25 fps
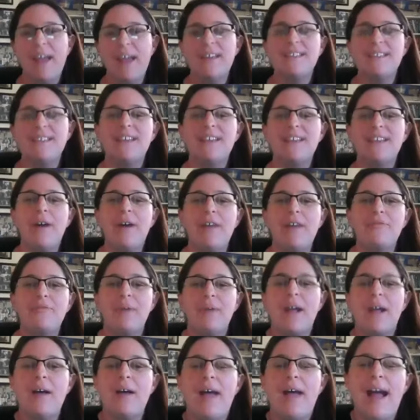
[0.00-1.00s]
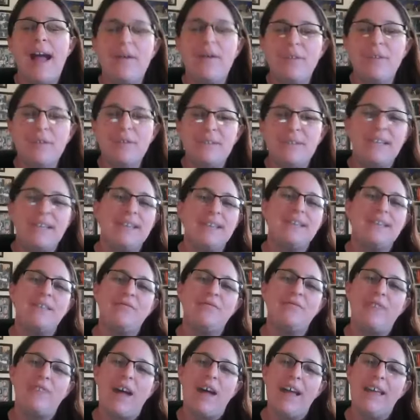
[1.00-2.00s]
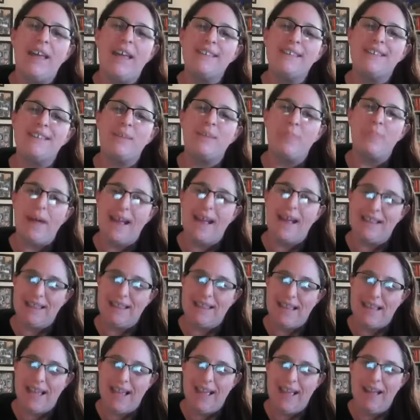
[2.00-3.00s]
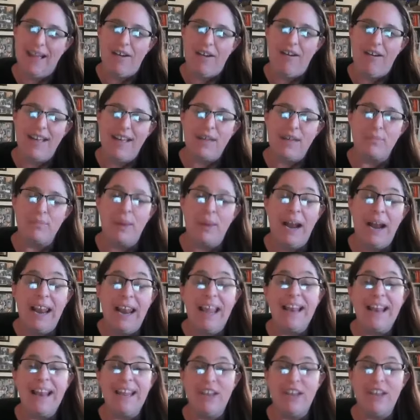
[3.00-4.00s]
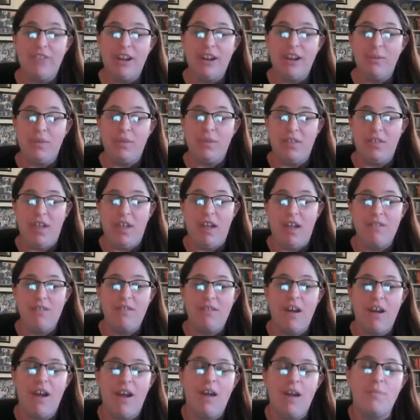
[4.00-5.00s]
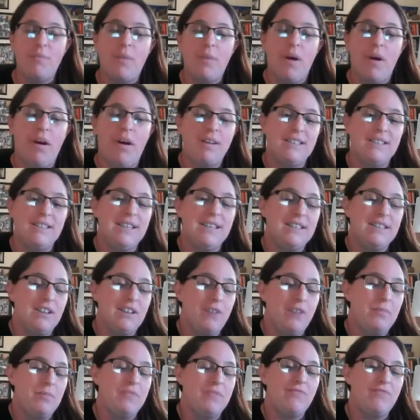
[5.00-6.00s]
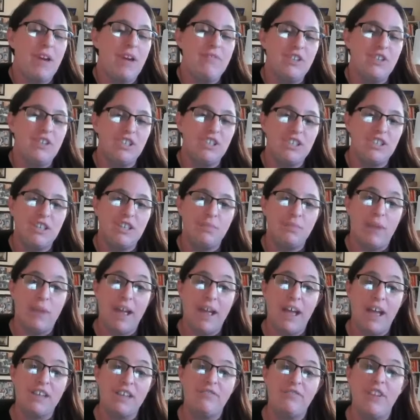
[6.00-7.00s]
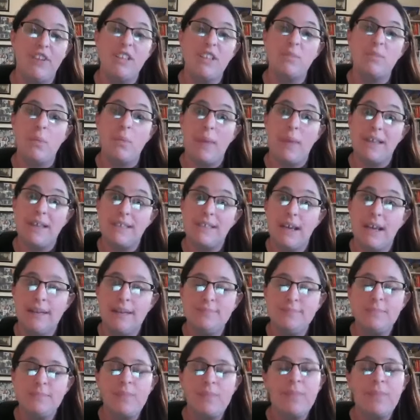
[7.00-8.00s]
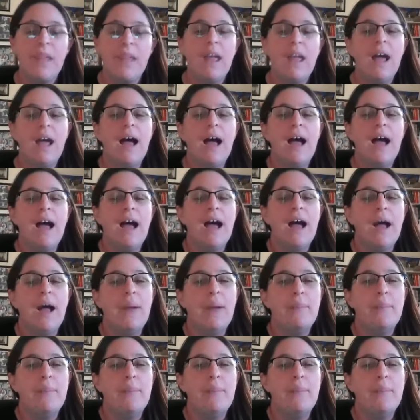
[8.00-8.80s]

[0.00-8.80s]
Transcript: So Al, you said that VAT isn't a bad thing. I completely agree with you. Since I've been VAT registered, my cash flow is a bit better. And